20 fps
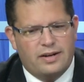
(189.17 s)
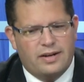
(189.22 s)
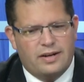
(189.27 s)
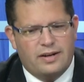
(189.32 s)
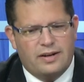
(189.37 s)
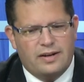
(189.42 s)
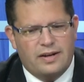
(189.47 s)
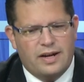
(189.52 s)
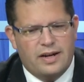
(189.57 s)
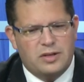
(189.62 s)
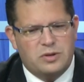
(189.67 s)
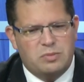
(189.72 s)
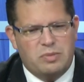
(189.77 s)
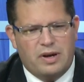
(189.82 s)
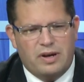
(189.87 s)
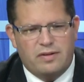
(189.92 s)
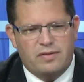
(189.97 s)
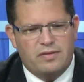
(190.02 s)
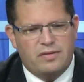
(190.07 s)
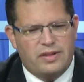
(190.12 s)
has
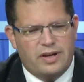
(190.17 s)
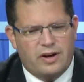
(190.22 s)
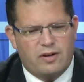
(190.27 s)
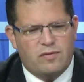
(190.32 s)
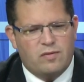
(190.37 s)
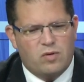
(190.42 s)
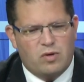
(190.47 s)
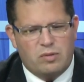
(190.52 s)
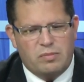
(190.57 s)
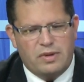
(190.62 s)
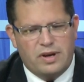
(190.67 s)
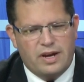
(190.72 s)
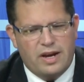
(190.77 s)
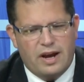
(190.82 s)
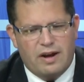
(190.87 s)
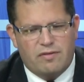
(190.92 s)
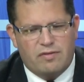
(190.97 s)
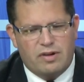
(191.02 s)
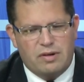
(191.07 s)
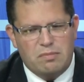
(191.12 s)
been there for me
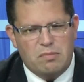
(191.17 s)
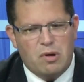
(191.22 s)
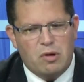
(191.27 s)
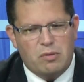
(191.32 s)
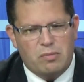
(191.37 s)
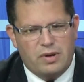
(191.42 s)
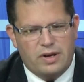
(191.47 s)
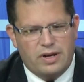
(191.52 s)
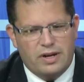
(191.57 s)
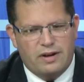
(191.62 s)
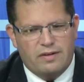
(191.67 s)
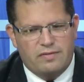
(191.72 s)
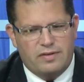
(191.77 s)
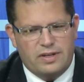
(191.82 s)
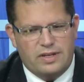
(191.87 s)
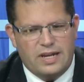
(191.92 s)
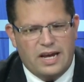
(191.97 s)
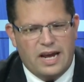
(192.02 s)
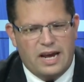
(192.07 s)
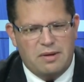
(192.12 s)
every moment of the
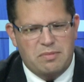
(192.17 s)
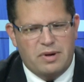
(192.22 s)
day.